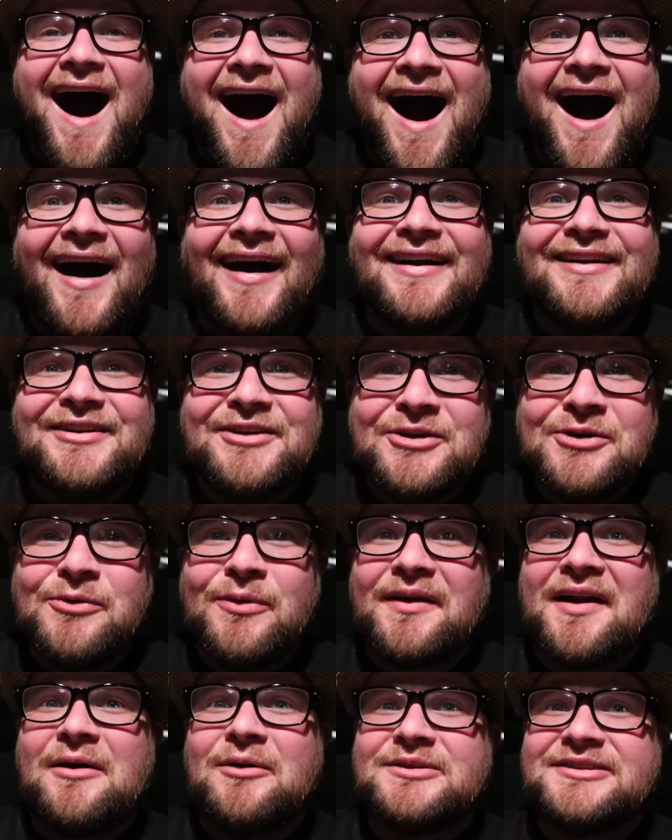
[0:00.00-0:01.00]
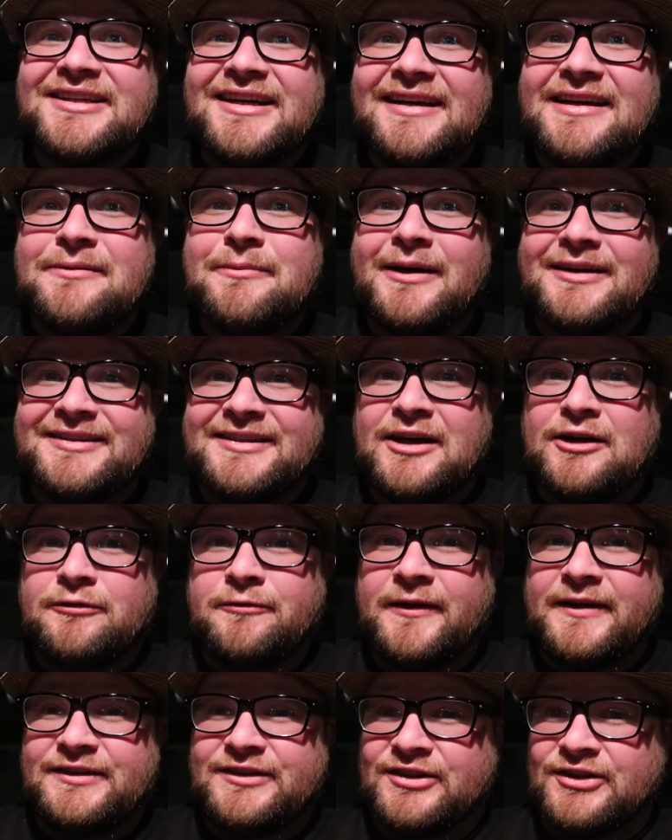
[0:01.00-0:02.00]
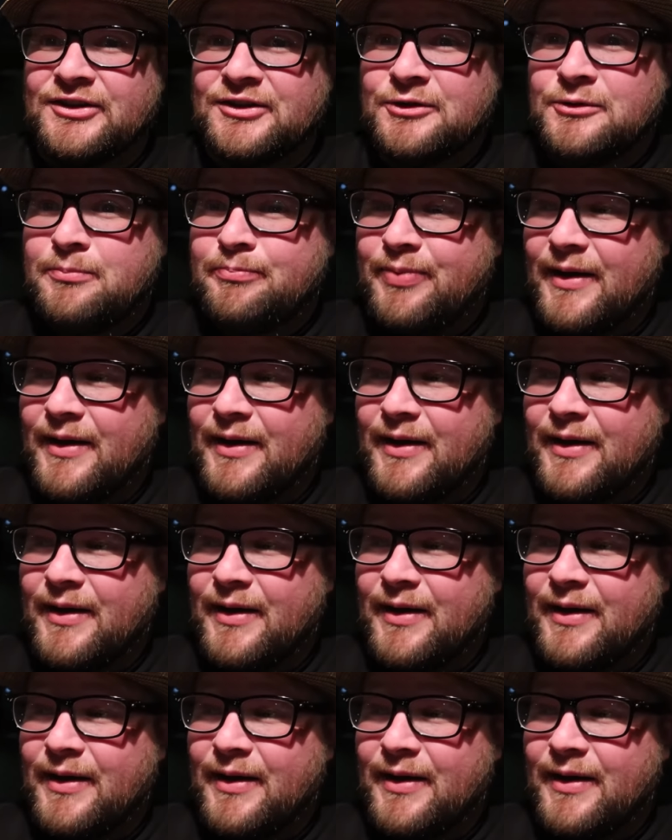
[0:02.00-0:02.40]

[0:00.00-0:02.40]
I knew what I was getting myself into.